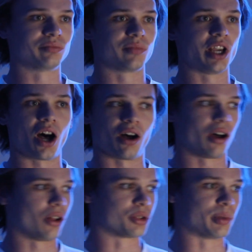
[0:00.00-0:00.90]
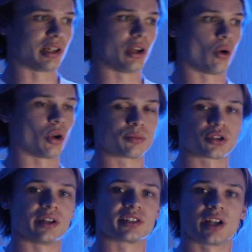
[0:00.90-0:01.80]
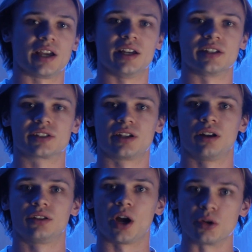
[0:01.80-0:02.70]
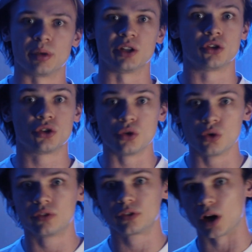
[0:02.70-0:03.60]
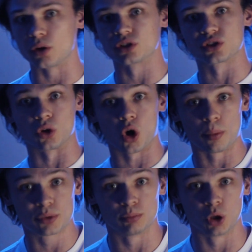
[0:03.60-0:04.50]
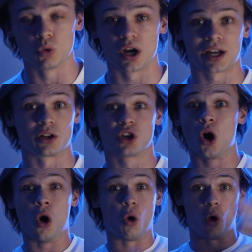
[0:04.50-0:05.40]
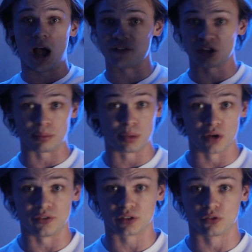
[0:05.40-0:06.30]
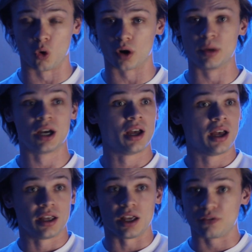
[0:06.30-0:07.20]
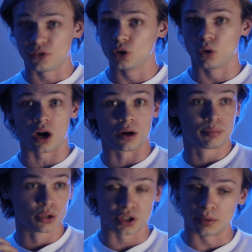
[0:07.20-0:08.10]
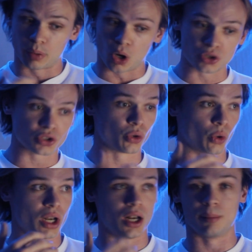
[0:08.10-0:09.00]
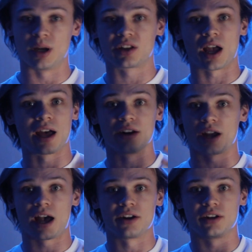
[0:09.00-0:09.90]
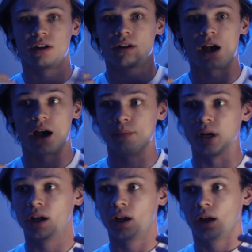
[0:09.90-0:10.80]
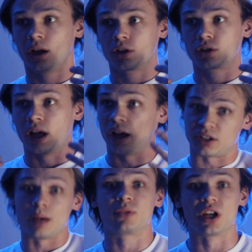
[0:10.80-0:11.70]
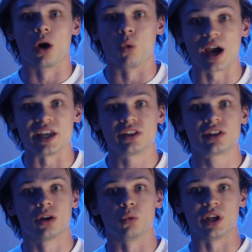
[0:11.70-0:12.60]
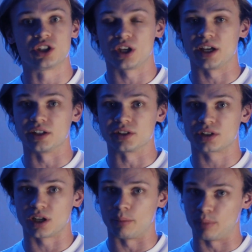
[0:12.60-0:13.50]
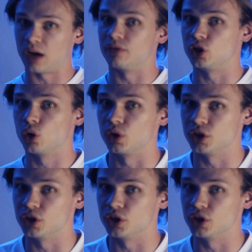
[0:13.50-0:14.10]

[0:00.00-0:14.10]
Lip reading: yeah, ultimately all I'm trying to say is, don't be too focused on optimal workouts or having the perfect form. If you are pushing past your limit and attempting a weight which is above your